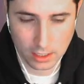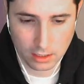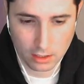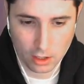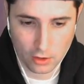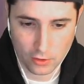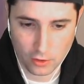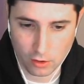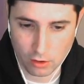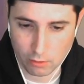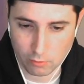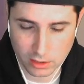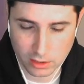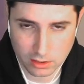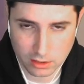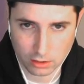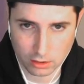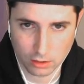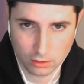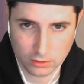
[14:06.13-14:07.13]
although it was
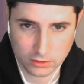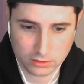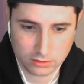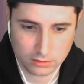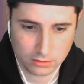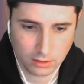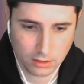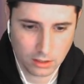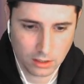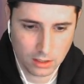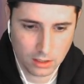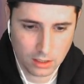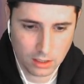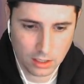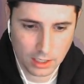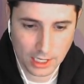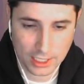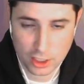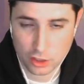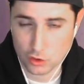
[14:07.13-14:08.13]
close.
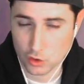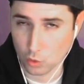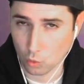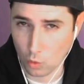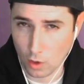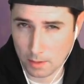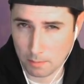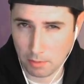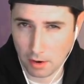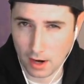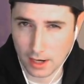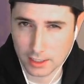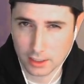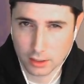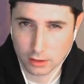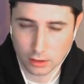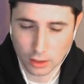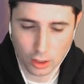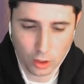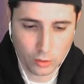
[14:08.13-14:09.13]
I used 1 Pine
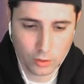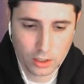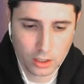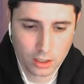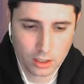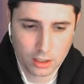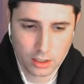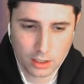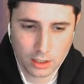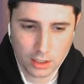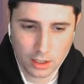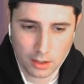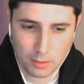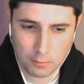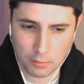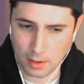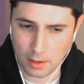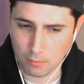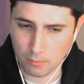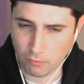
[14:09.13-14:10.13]
Clone,
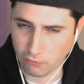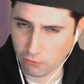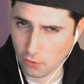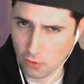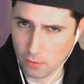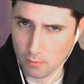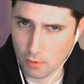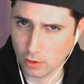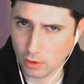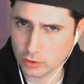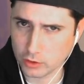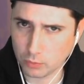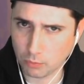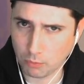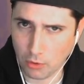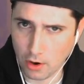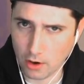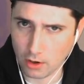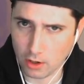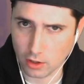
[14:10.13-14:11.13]
but for the most
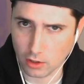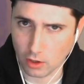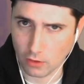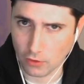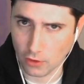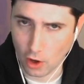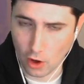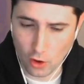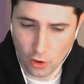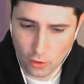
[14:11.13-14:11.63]
part, all